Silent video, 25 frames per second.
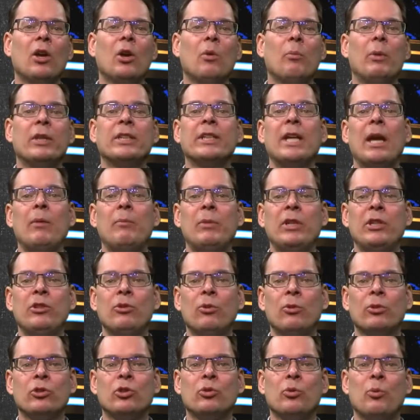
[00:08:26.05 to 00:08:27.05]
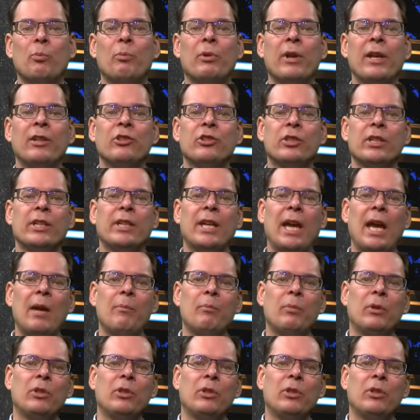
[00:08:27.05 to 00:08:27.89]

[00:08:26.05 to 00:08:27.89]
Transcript: but can be used to bridge the gap